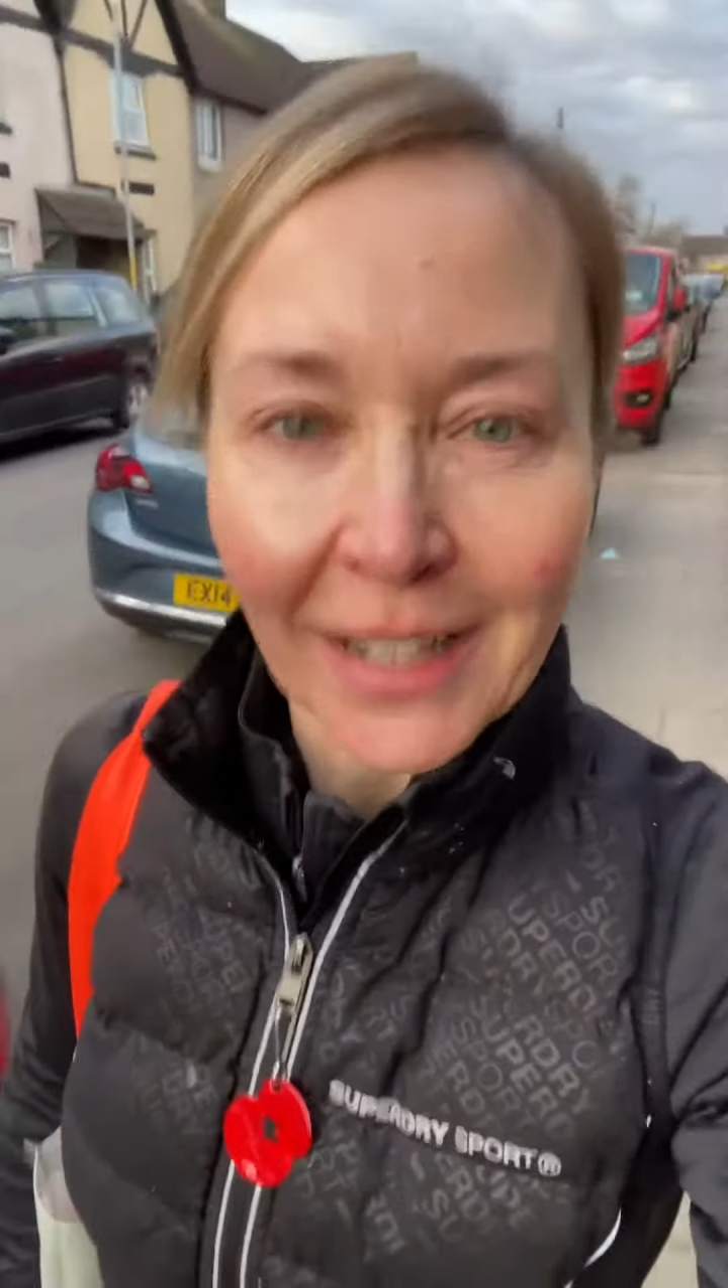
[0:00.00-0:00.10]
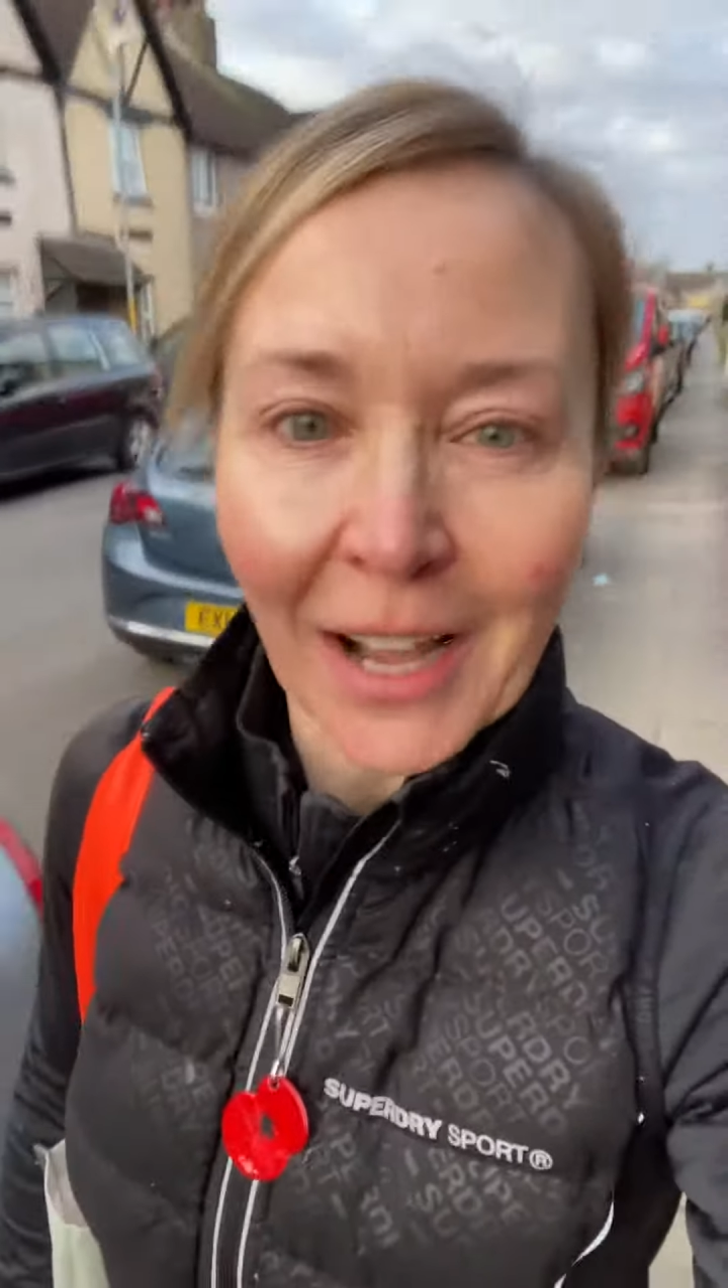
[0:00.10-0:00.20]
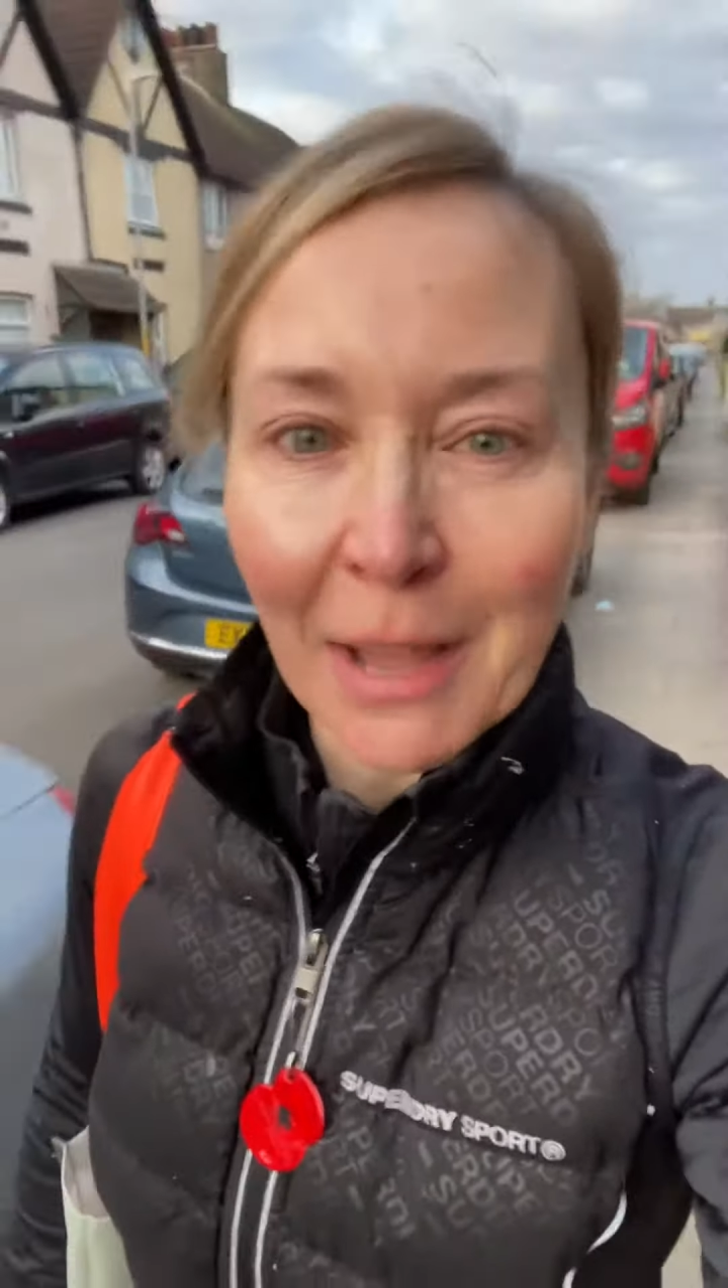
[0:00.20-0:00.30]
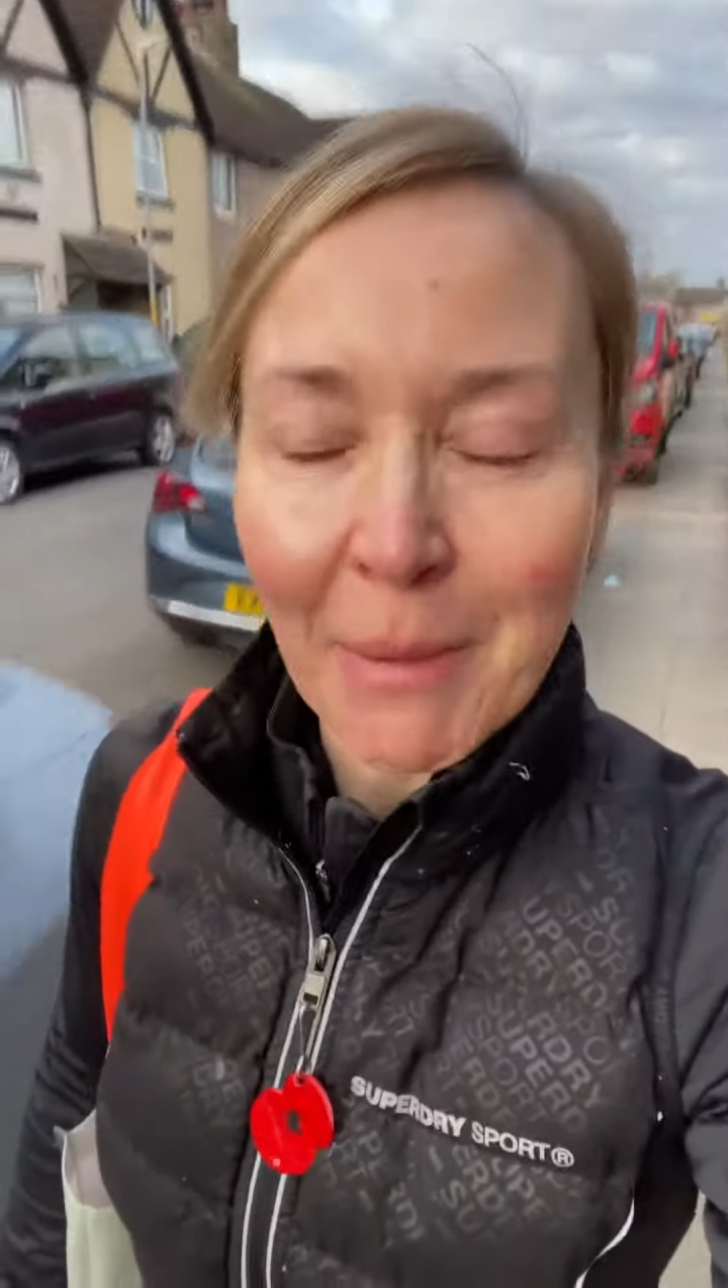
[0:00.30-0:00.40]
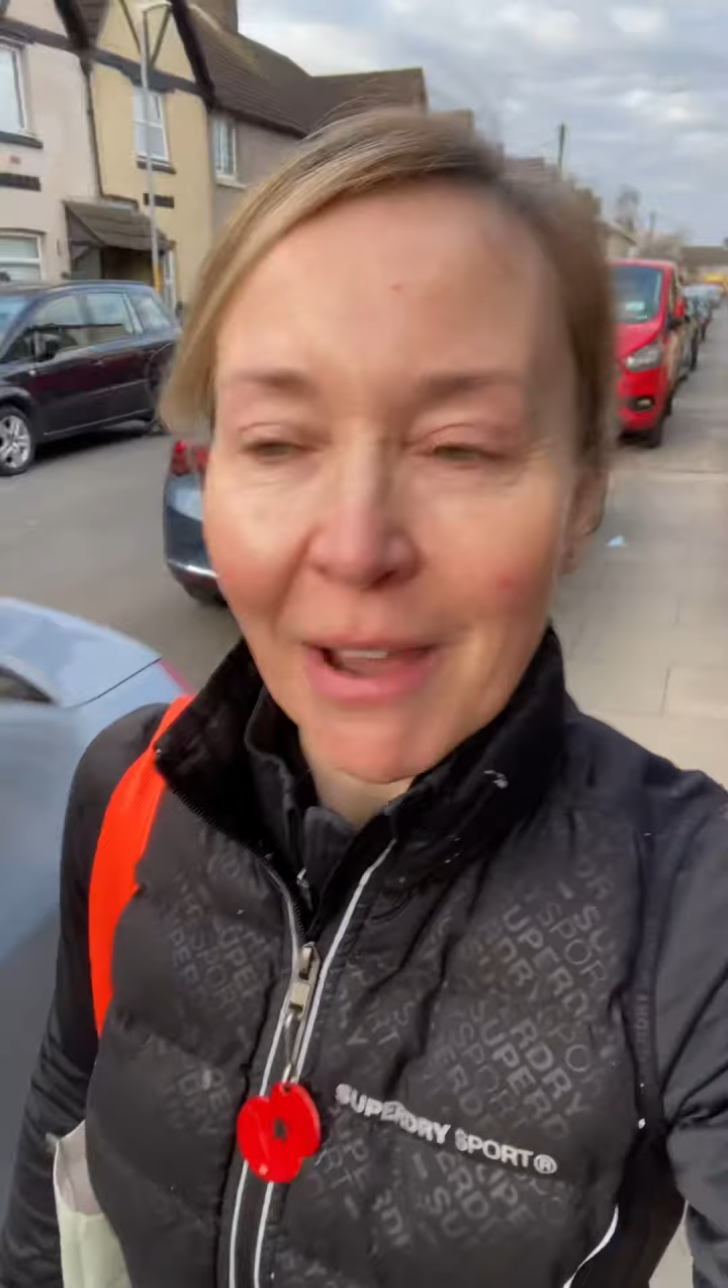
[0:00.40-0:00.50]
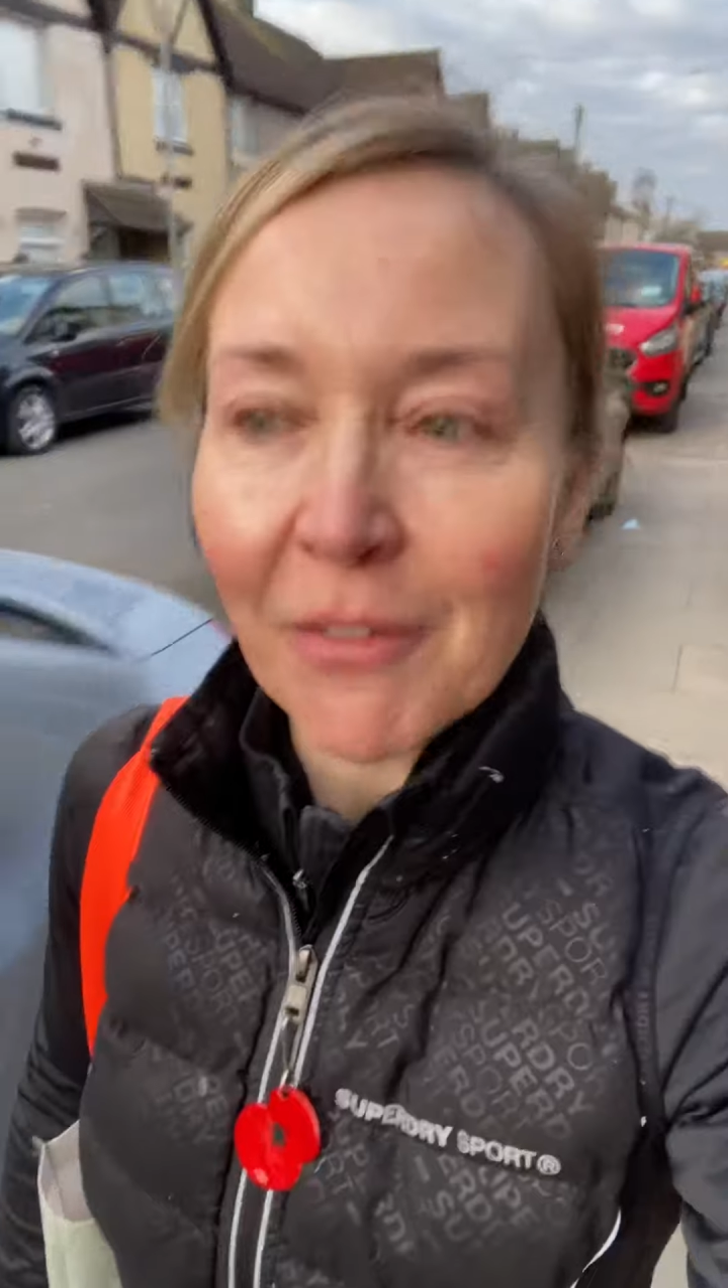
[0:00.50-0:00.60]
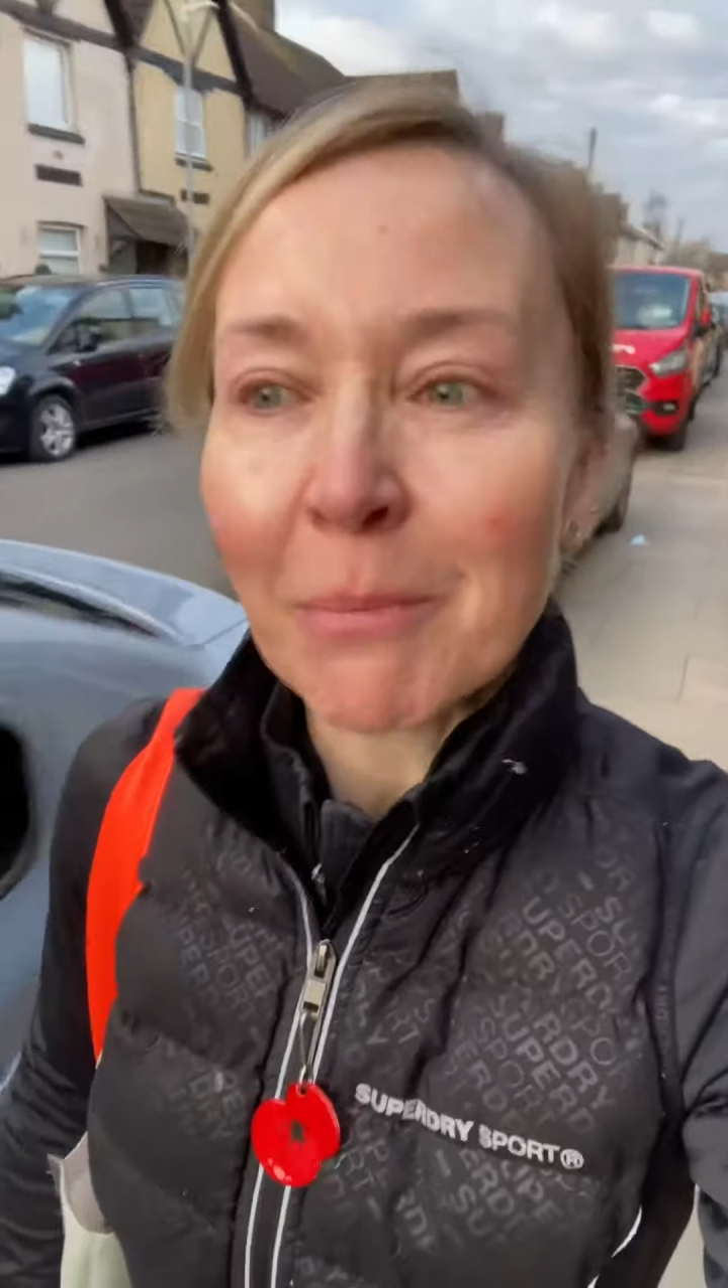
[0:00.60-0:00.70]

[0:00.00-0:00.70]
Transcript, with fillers: I am having